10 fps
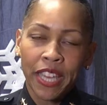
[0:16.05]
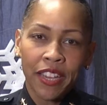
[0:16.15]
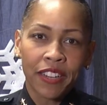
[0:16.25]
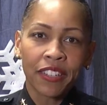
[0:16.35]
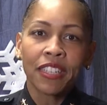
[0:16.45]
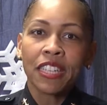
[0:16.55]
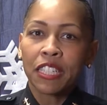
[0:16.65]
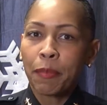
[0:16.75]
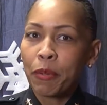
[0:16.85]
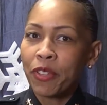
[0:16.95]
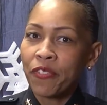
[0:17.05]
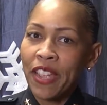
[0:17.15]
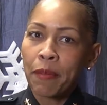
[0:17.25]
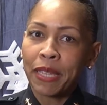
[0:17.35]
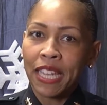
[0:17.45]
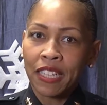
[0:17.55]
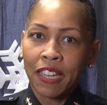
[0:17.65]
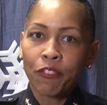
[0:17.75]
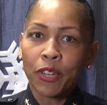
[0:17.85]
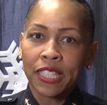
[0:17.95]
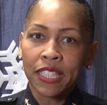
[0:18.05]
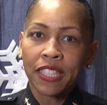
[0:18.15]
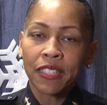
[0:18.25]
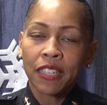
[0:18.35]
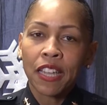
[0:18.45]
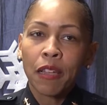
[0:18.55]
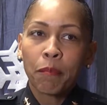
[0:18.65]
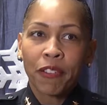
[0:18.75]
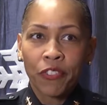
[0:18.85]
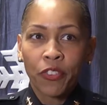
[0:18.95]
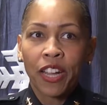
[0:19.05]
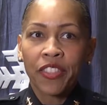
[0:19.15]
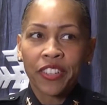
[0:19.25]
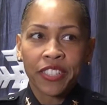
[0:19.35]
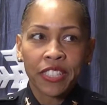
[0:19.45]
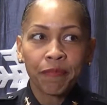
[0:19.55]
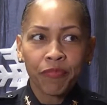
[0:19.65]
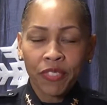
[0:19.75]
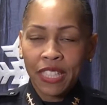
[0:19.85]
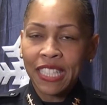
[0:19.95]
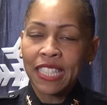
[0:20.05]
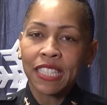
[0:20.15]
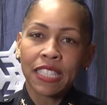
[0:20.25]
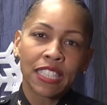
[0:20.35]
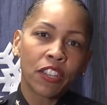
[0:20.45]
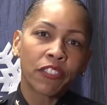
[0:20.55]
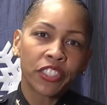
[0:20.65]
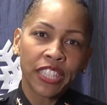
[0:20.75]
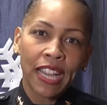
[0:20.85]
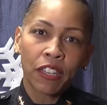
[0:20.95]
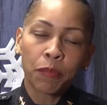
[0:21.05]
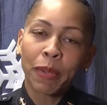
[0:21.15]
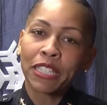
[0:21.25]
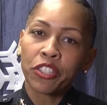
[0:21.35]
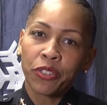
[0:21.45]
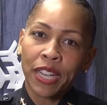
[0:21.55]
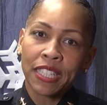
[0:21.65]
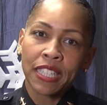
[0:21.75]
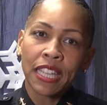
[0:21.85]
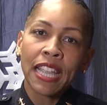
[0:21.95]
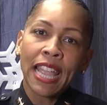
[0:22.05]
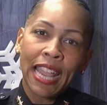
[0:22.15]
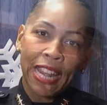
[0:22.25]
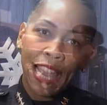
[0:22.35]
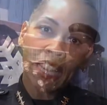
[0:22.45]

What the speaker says: the year to be with family and loved ones. But for others, this season is overshadowed by stress and